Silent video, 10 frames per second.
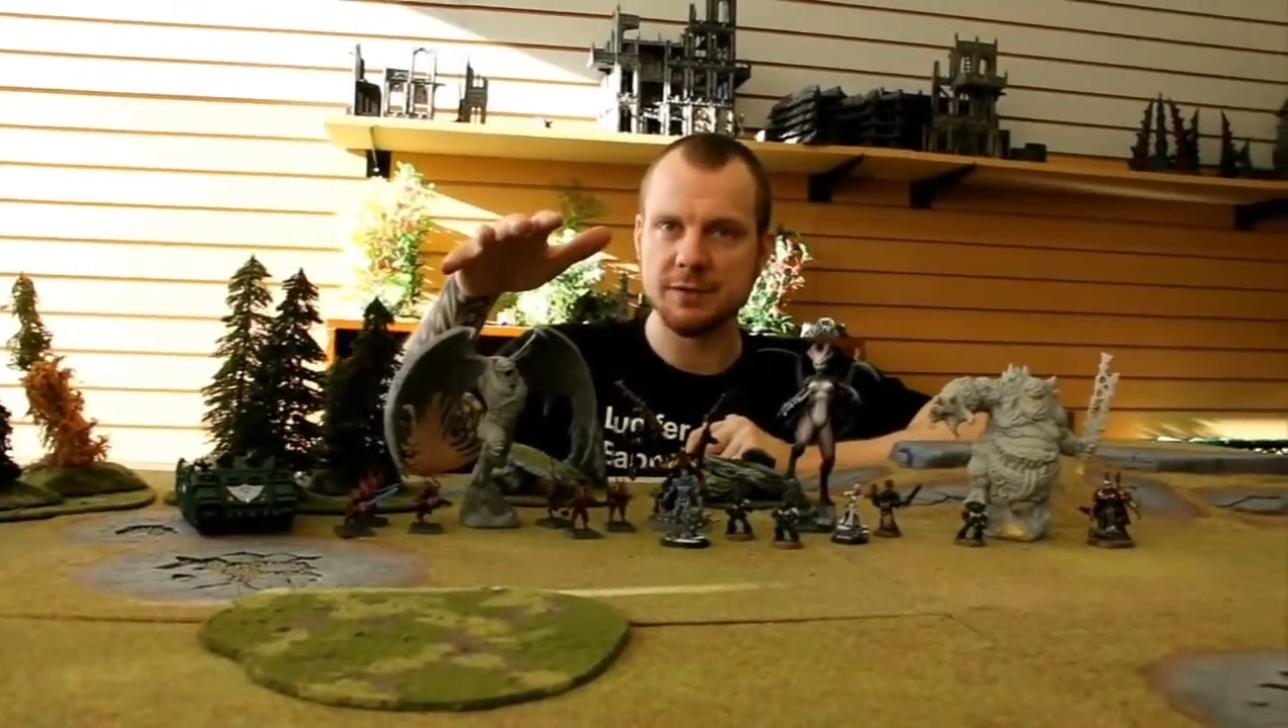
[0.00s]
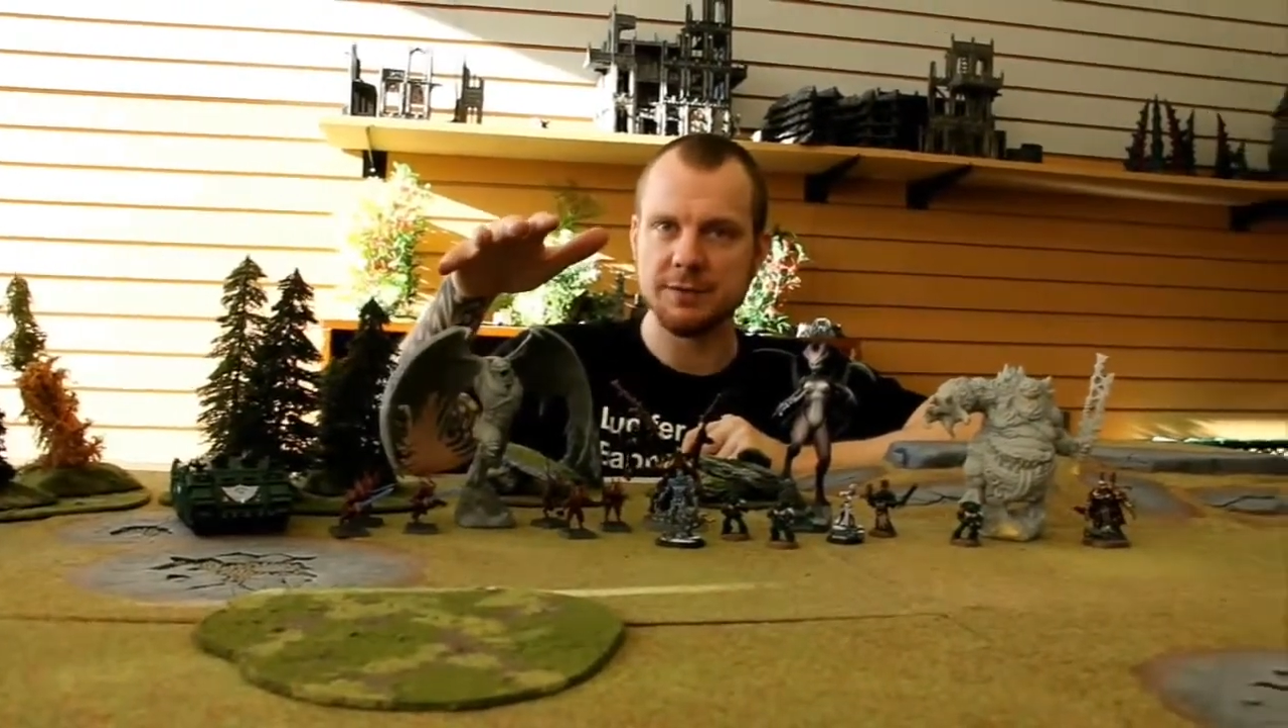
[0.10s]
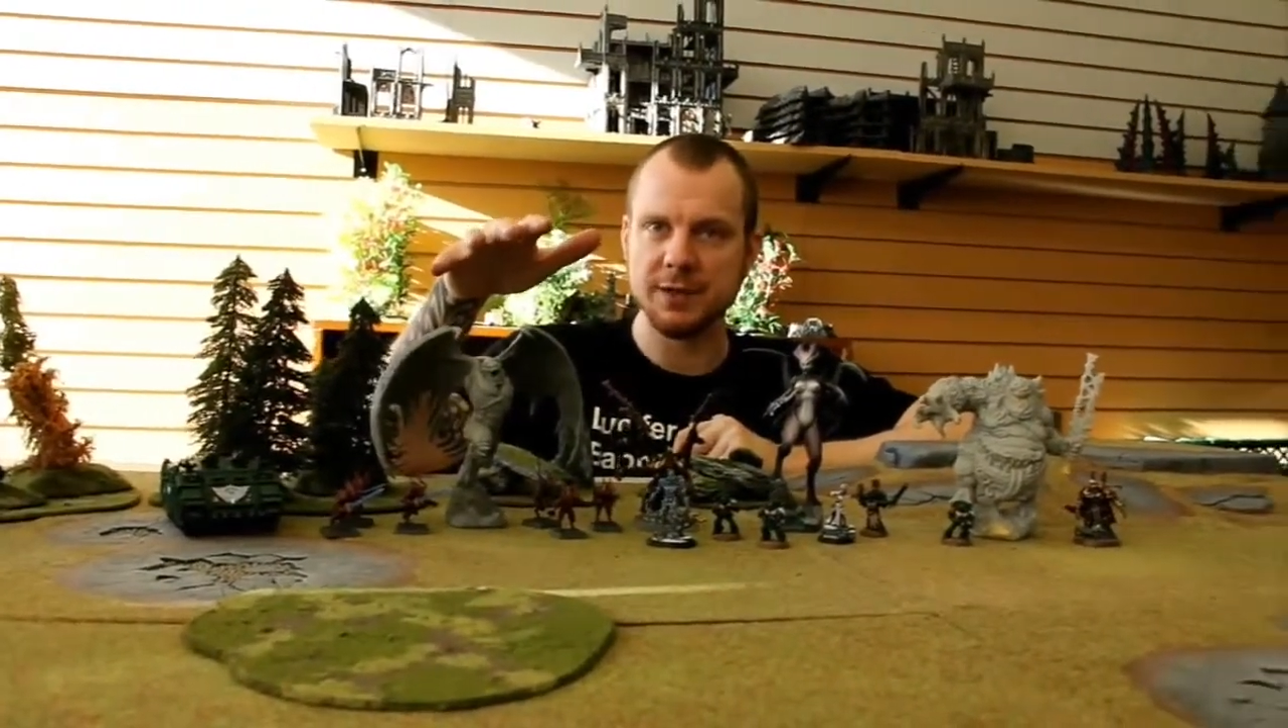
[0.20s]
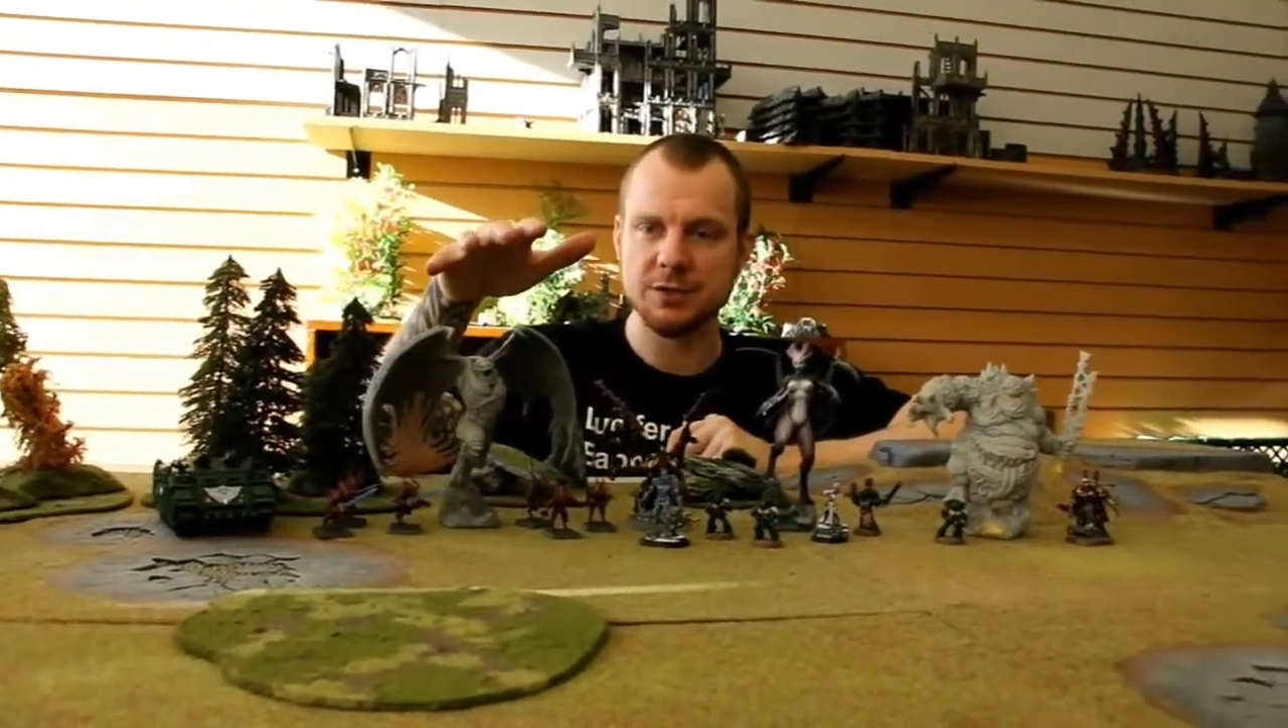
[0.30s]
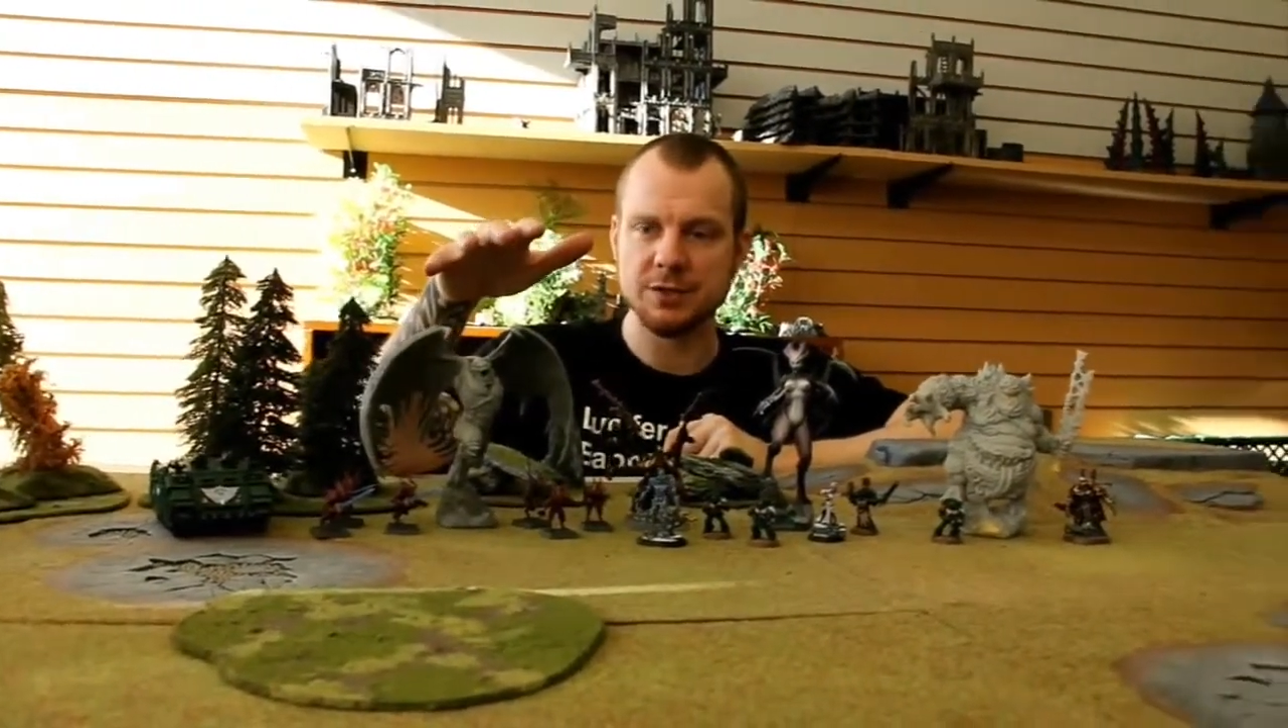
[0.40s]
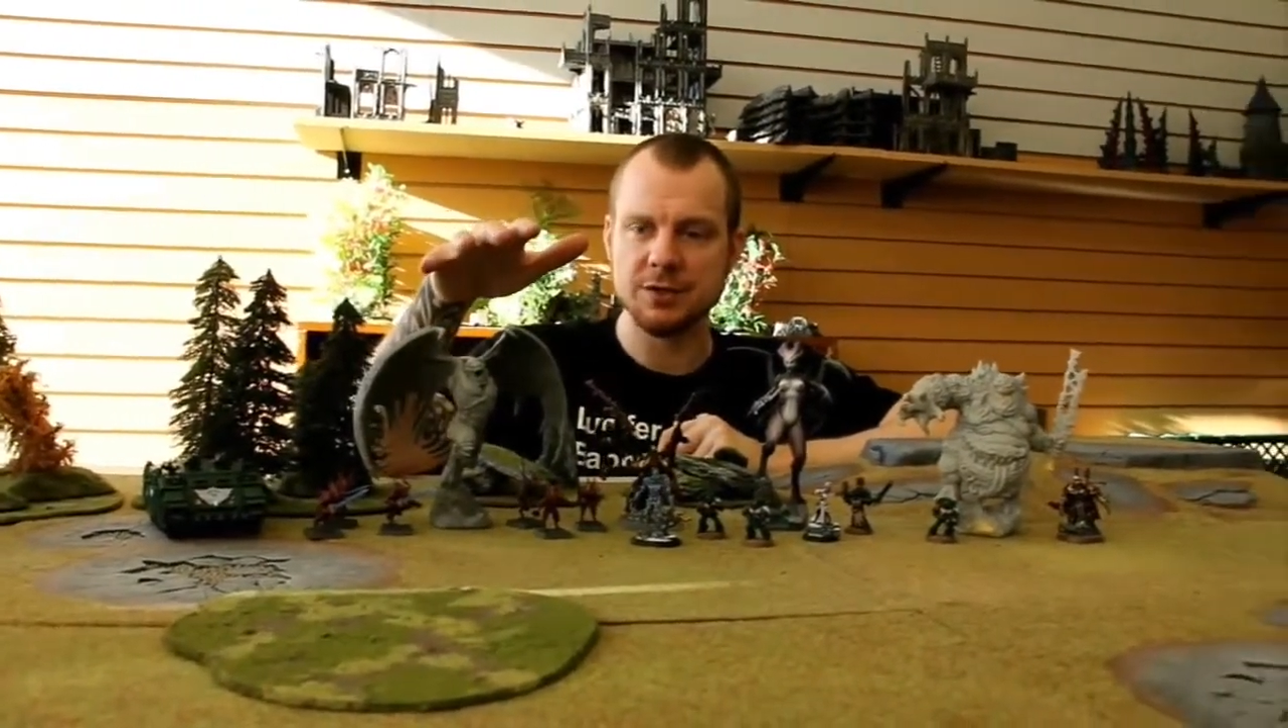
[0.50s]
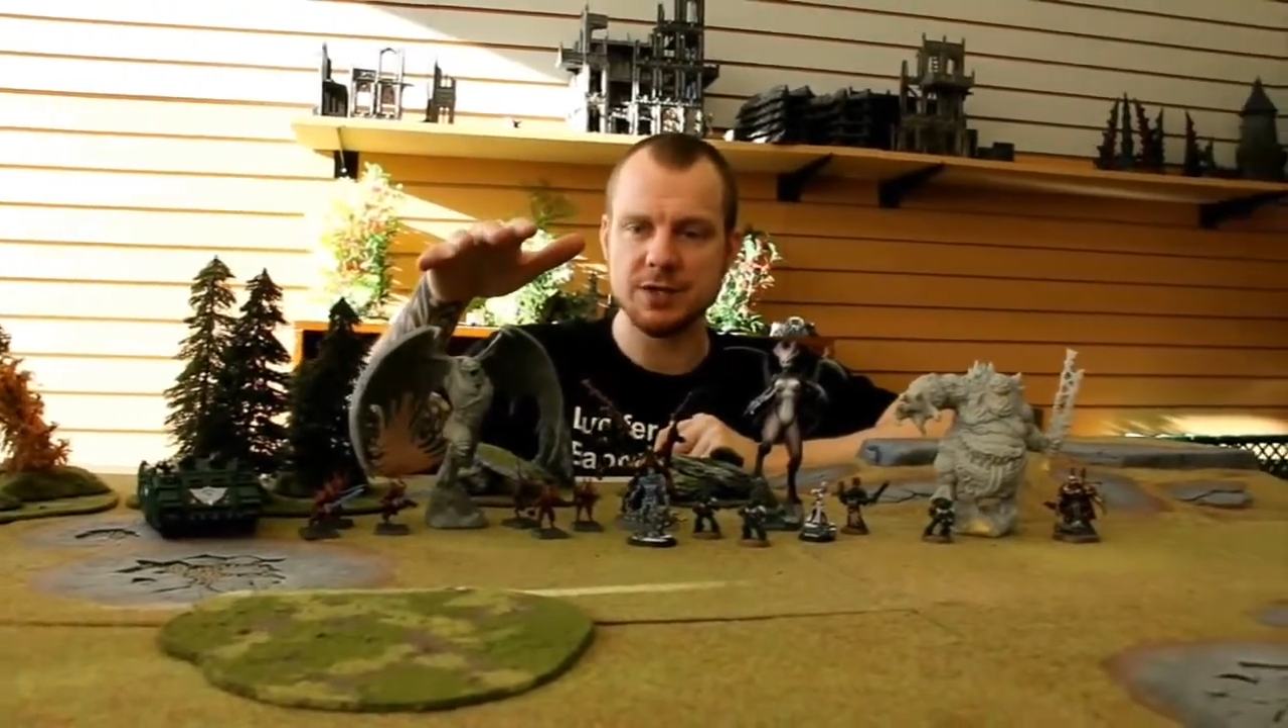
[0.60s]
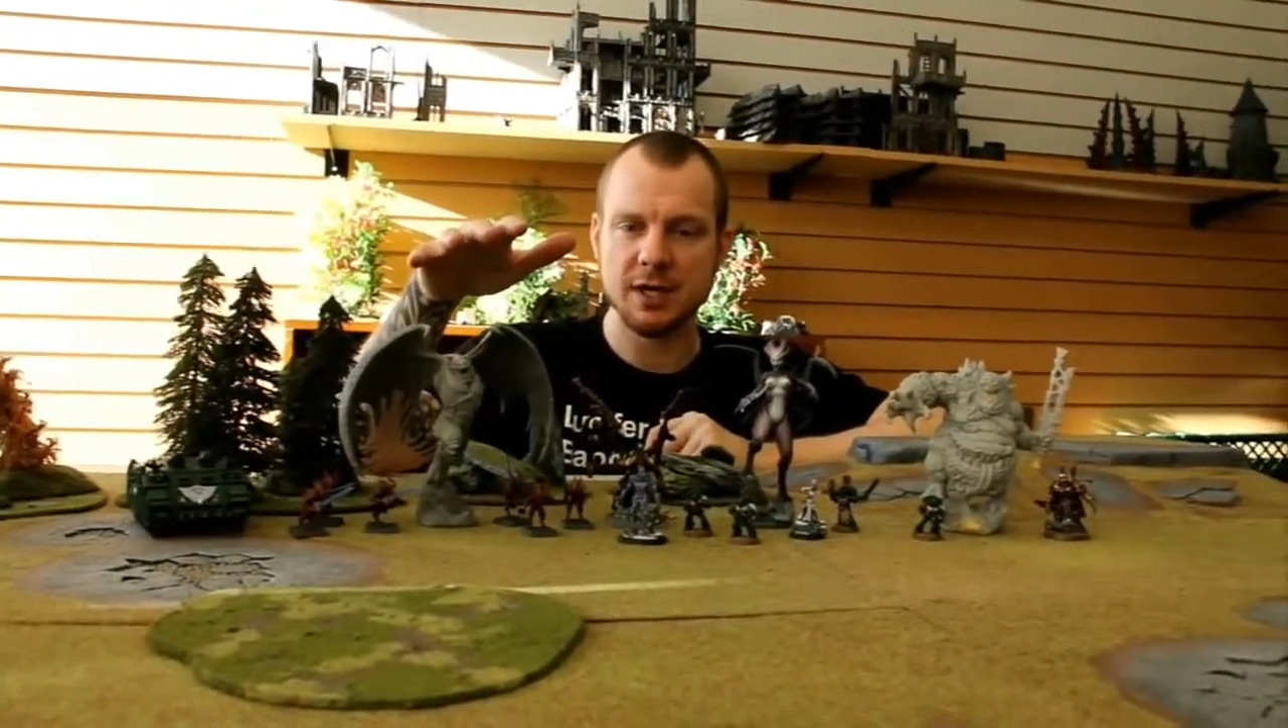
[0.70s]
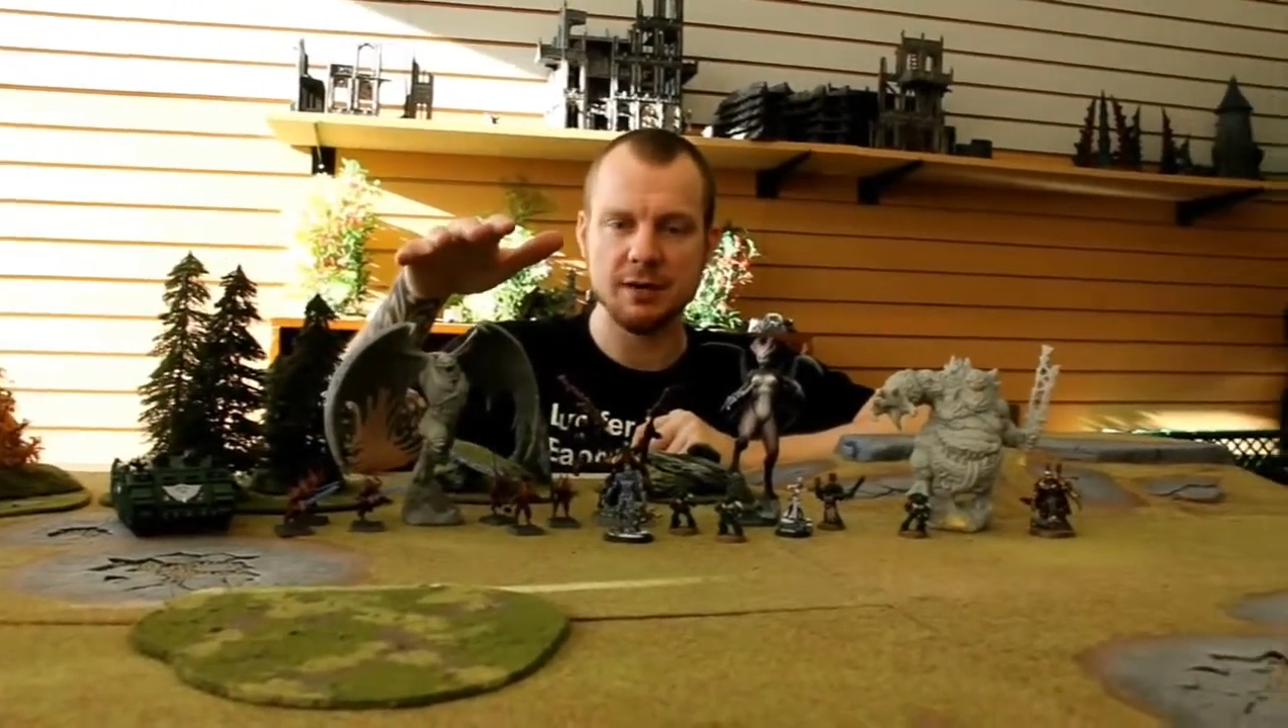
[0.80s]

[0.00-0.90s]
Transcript: of the features